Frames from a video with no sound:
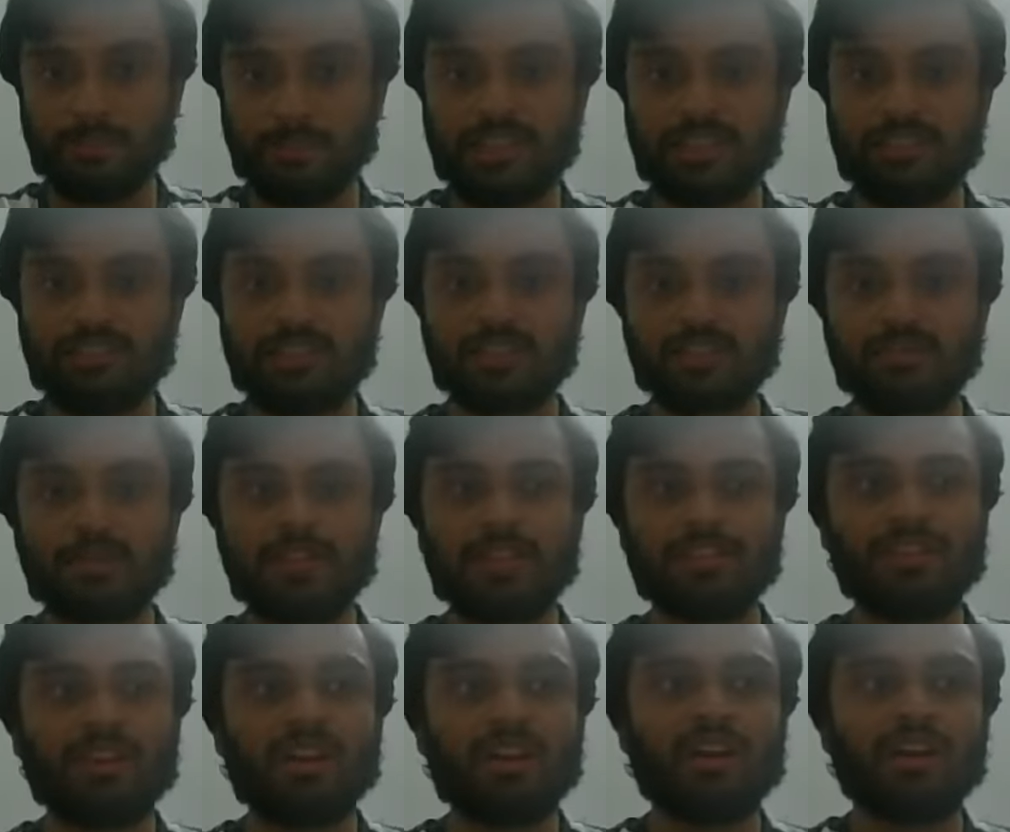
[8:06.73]
Parishioners
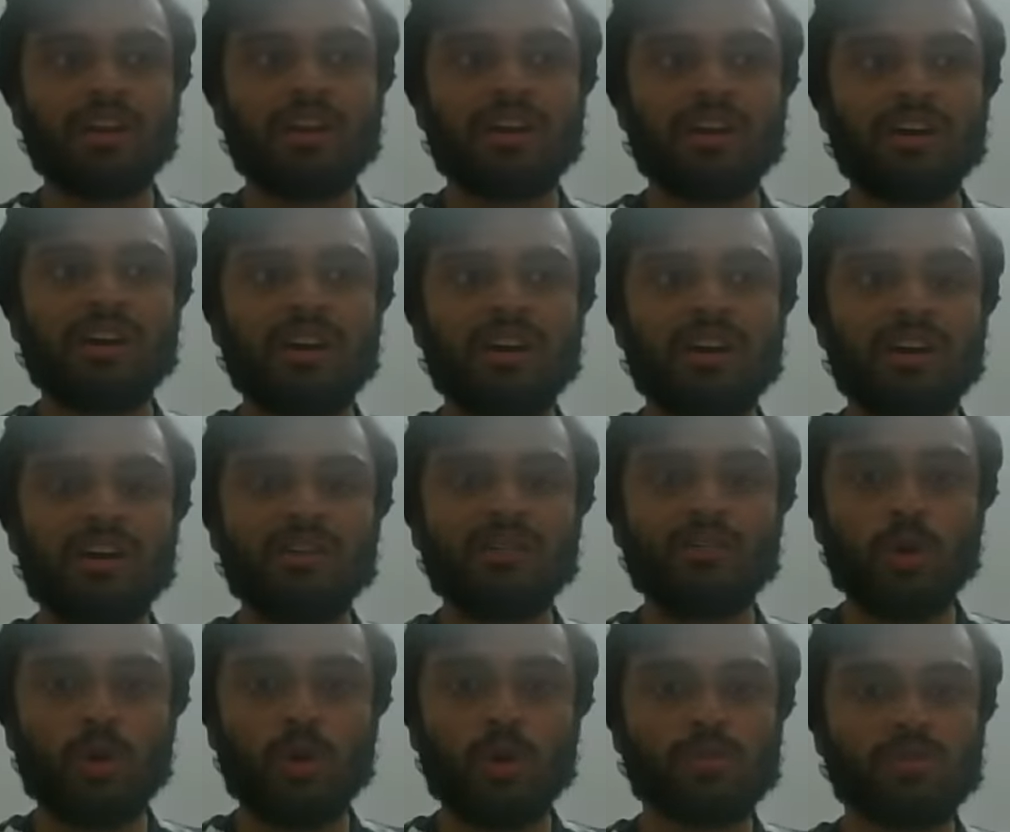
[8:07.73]
means
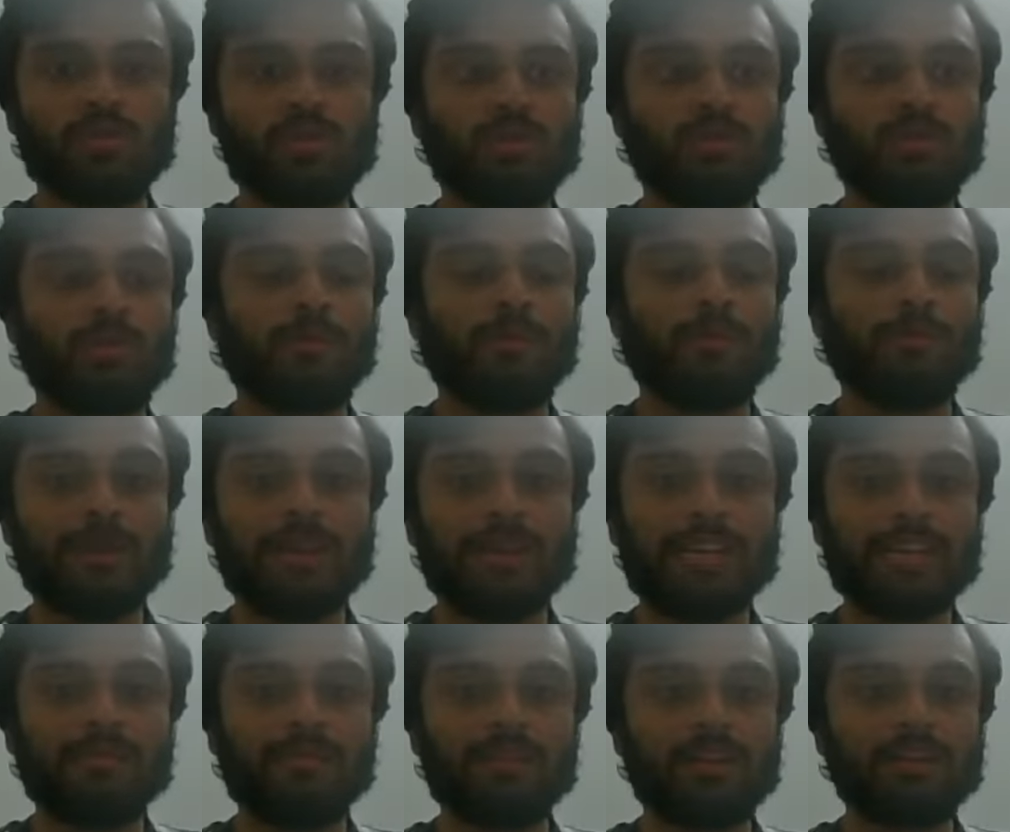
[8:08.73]
those
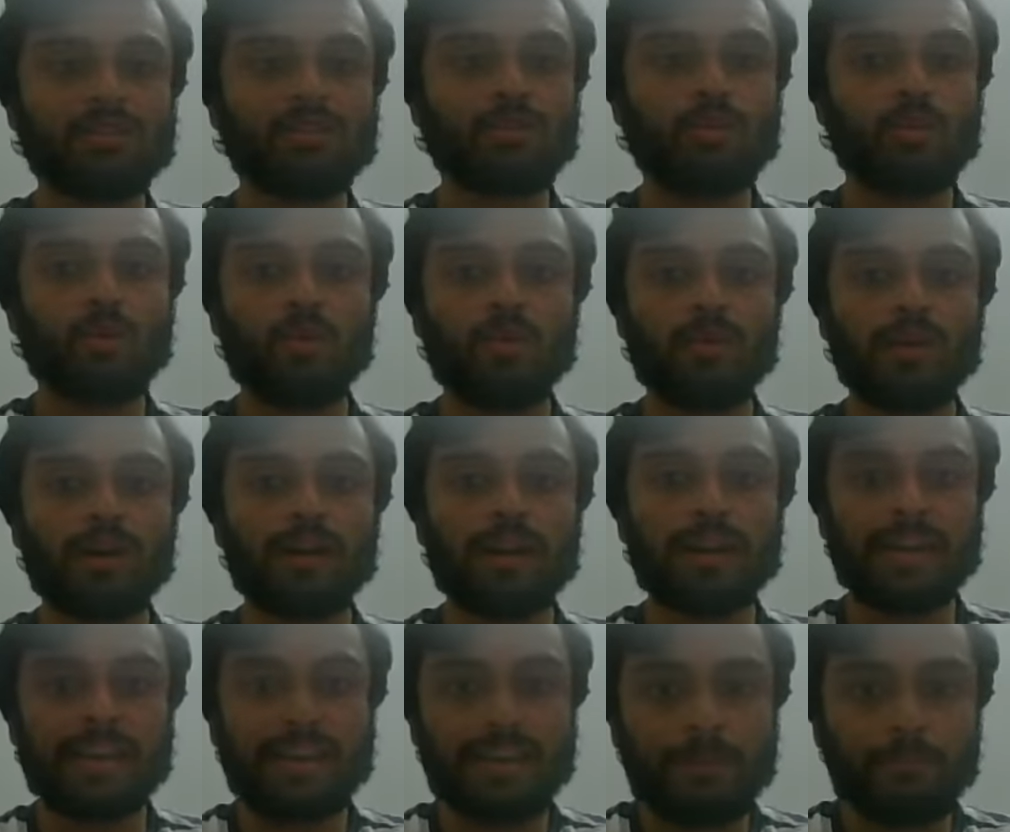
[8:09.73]
believers who were
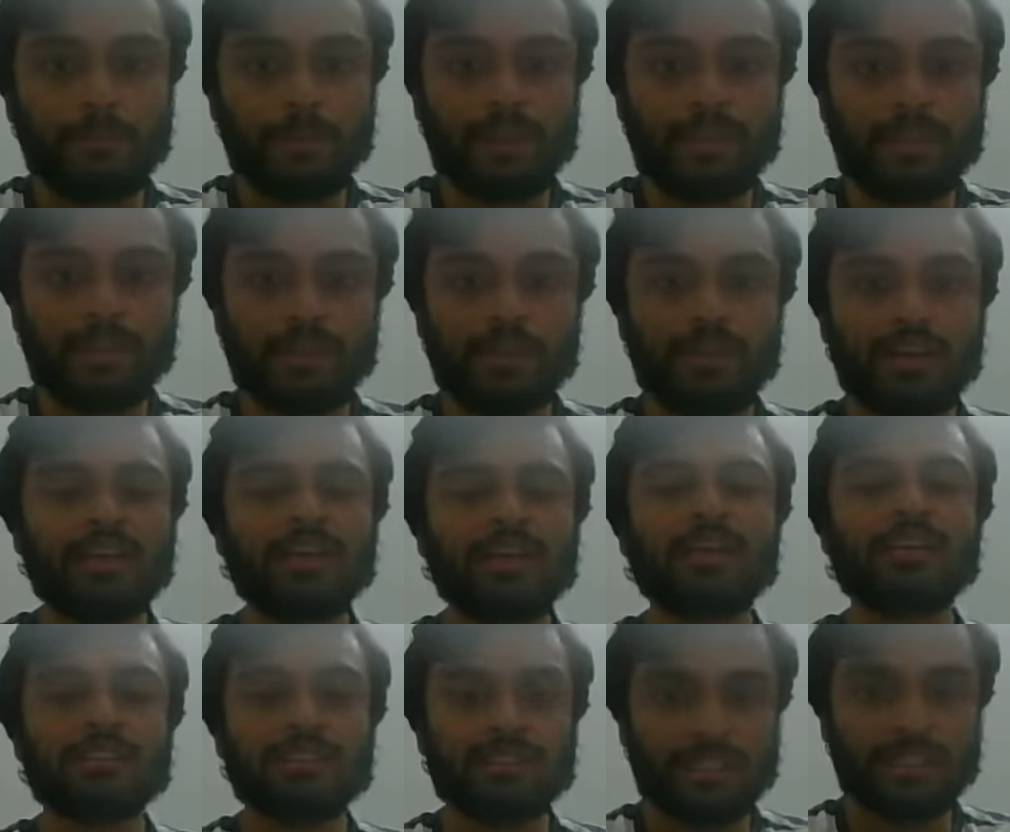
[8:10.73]
in a particular
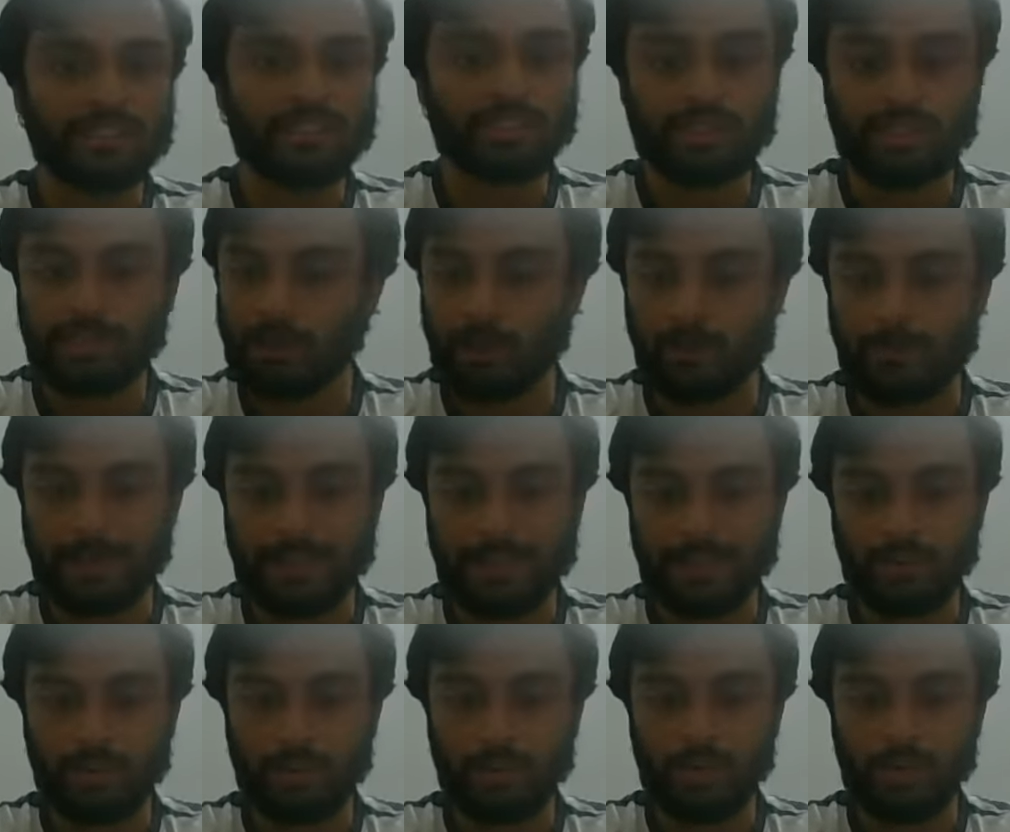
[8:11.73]
church domain.